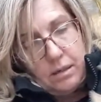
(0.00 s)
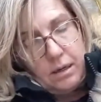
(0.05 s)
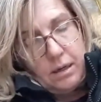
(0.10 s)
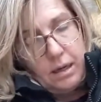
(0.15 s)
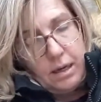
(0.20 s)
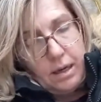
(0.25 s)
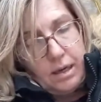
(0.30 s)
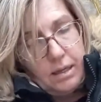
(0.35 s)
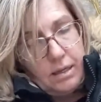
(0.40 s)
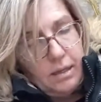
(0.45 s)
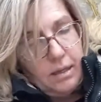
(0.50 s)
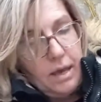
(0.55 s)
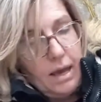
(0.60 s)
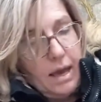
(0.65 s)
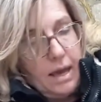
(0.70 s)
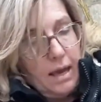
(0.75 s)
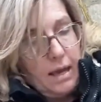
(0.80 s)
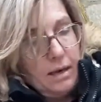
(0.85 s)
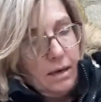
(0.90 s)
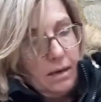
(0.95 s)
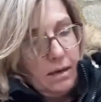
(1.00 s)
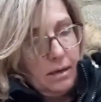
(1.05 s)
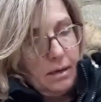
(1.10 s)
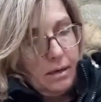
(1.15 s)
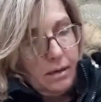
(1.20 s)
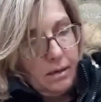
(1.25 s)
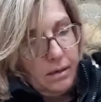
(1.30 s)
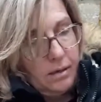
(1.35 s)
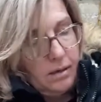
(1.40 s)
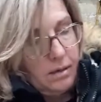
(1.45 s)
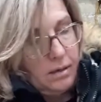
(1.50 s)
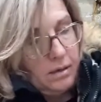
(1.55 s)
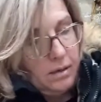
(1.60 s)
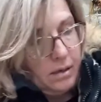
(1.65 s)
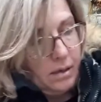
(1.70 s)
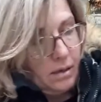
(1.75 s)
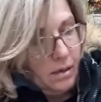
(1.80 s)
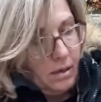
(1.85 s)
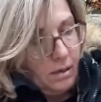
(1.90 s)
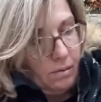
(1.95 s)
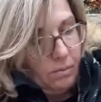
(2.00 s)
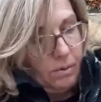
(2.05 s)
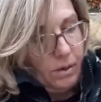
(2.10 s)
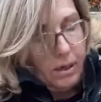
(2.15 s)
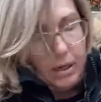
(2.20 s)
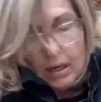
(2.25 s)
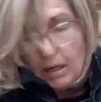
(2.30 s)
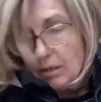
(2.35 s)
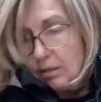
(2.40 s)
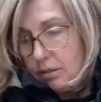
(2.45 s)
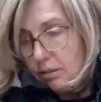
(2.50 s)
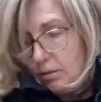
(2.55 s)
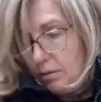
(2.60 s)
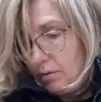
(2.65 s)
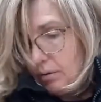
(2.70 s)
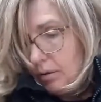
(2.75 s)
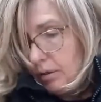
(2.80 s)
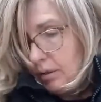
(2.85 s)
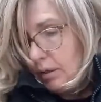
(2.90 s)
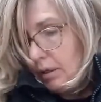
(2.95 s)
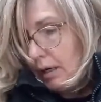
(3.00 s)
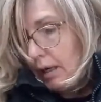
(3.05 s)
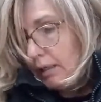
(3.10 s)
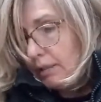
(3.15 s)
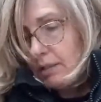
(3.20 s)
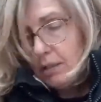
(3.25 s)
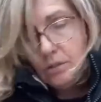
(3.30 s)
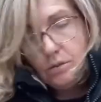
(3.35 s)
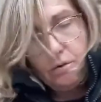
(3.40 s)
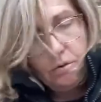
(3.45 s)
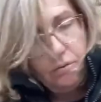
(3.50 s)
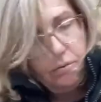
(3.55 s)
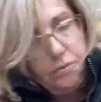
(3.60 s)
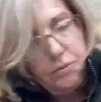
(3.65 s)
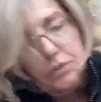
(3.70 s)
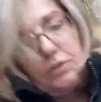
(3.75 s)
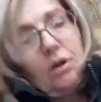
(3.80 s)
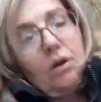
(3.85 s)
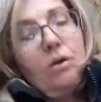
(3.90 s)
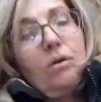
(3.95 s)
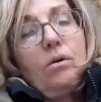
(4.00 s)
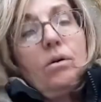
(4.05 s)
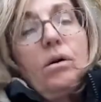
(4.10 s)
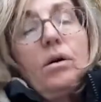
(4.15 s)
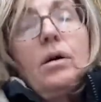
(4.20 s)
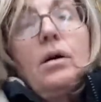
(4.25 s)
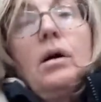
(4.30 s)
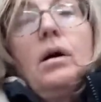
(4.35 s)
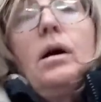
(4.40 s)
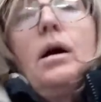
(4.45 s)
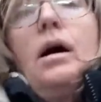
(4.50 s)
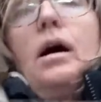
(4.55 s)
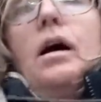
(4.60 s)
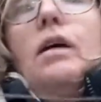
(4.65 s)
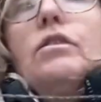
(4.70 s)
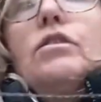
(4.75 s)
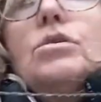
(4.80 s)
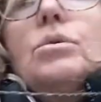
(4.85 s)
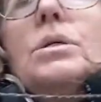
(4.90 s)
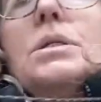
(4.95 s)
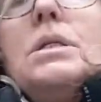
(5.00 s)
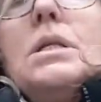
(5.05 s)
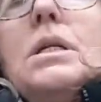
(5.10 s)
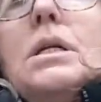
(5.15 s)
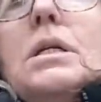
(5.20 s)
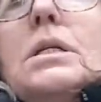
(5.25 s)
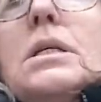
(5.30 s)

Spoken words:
And then we're going to cut it off. So I've twisted it